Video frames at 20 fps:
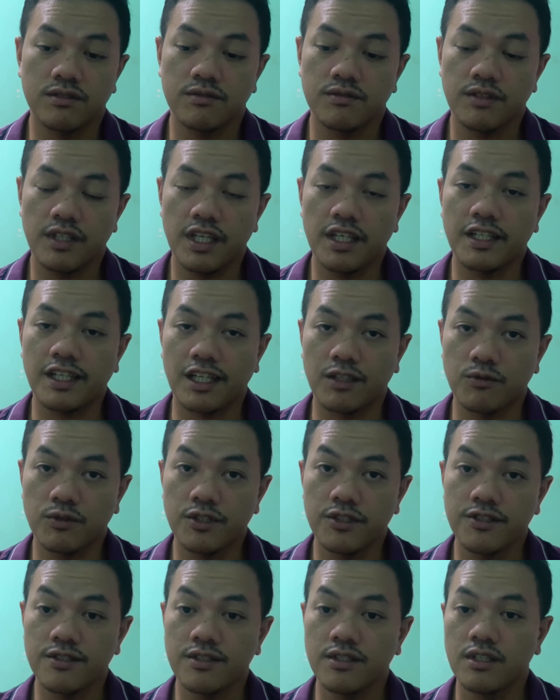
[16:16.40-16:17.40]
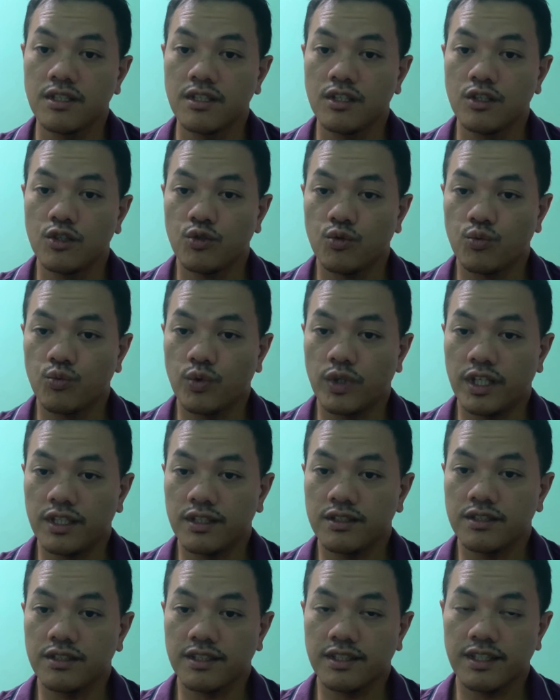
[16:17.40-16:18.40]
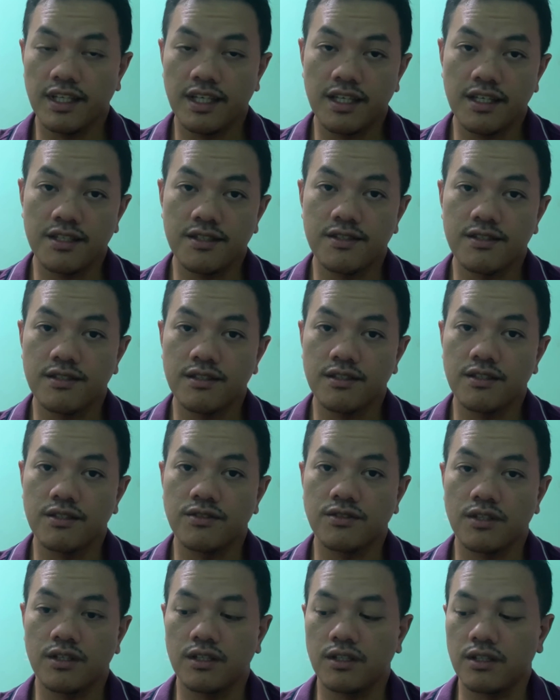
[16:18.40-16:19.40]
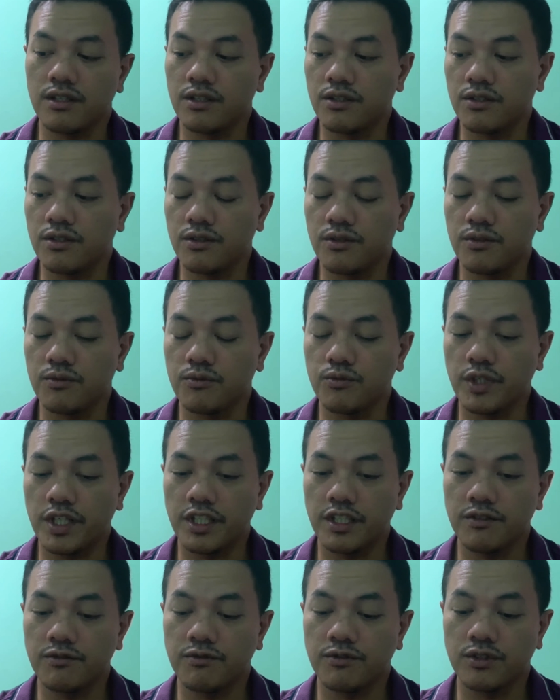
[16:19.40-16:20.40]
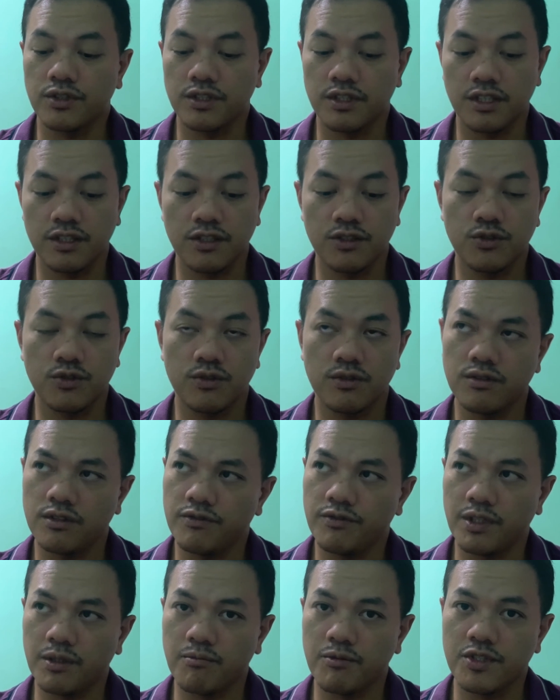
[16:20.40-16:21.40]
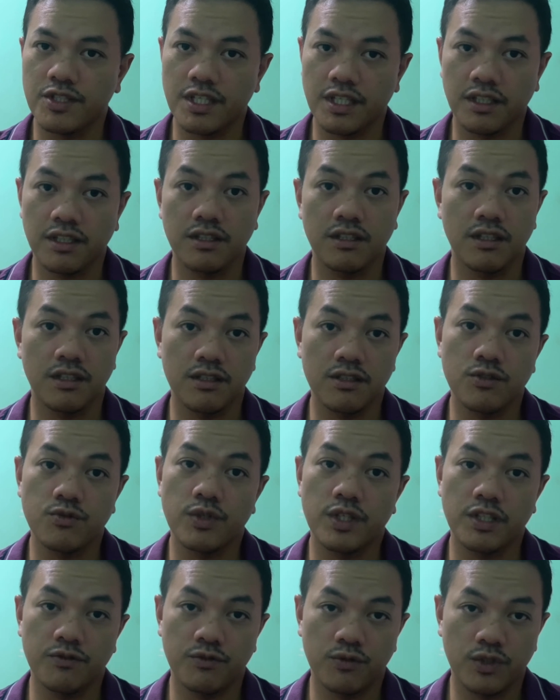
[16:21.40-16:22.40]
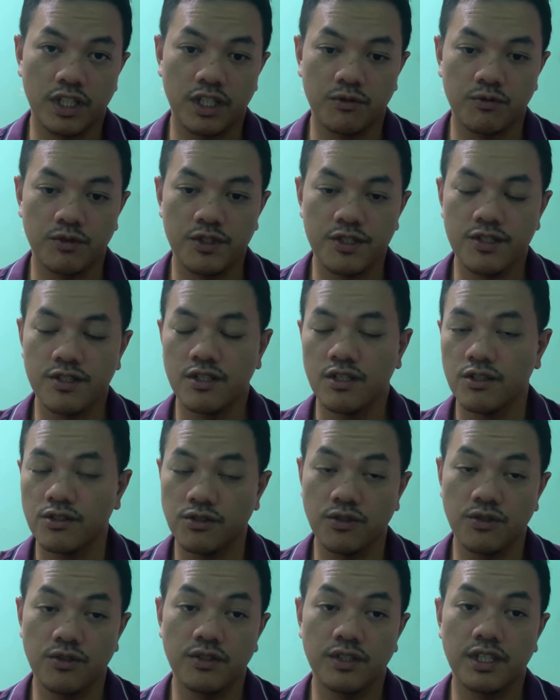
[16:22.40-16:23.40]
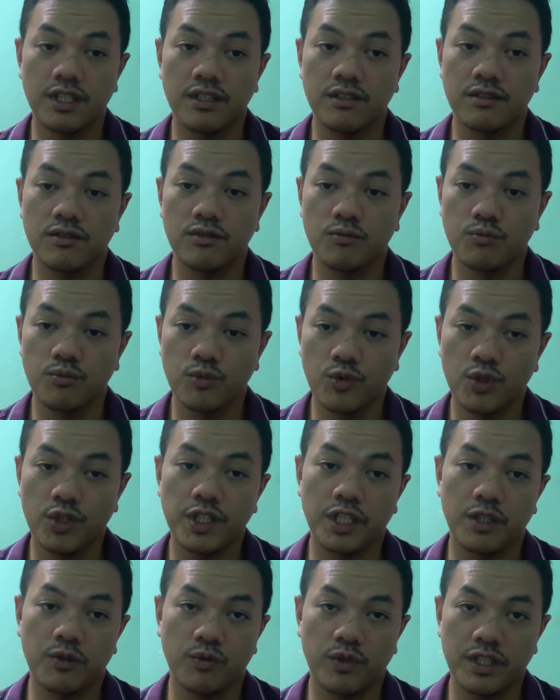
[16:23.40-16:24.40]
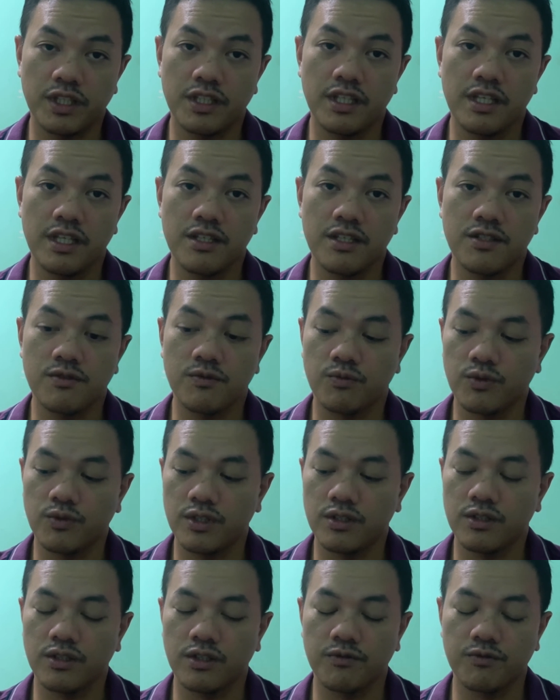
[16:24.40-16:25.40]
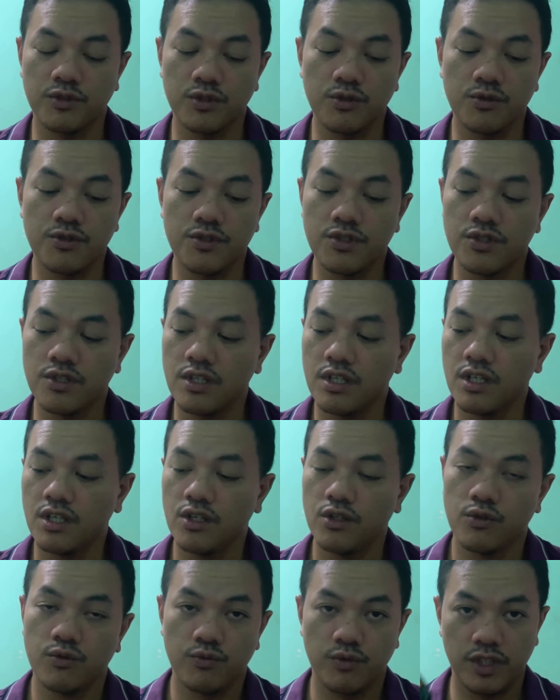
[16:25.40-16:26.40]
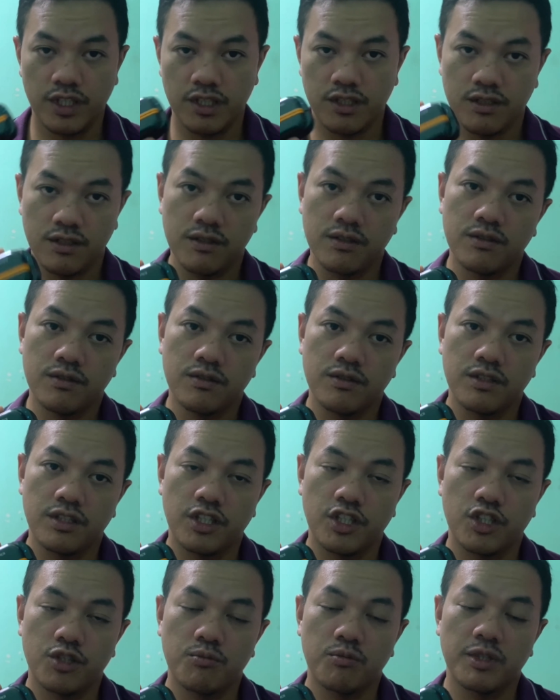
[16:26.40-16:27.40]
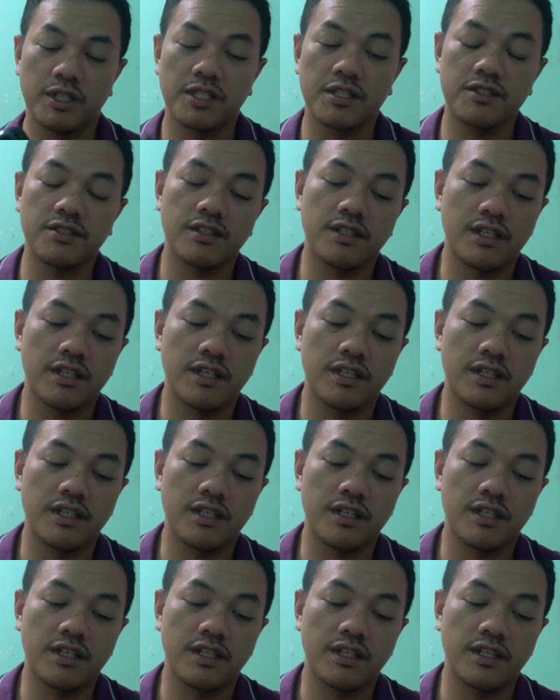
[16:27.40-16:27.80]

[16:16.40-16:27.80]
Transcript: 8 hours, while the case is rated for another, if I'm not mistaken, another 24 hours. So you get more than 1 day's worth of use with the earbuds